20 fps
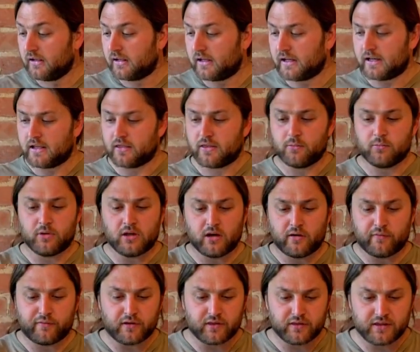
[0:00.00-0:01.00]
And then we
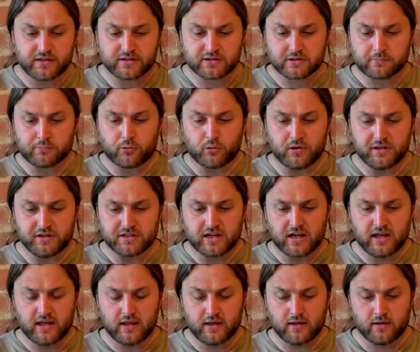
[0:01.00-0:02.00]
have this point
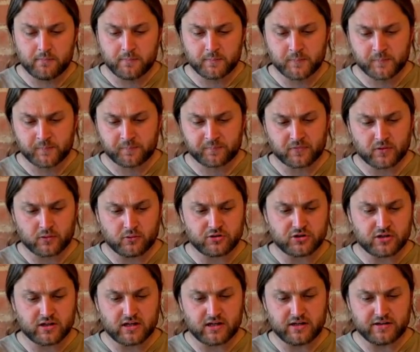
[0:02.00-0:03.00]
here, which
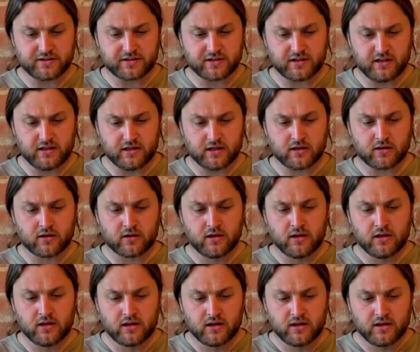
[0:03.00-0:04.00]
again is the uh,
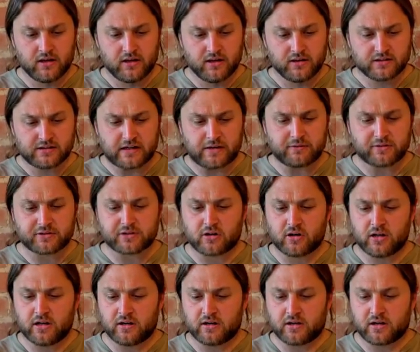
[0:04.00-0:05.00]
same
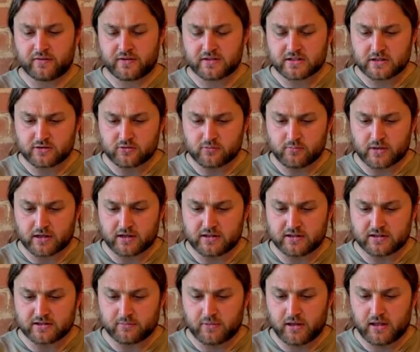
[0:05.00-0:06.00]
design, and this little mechanism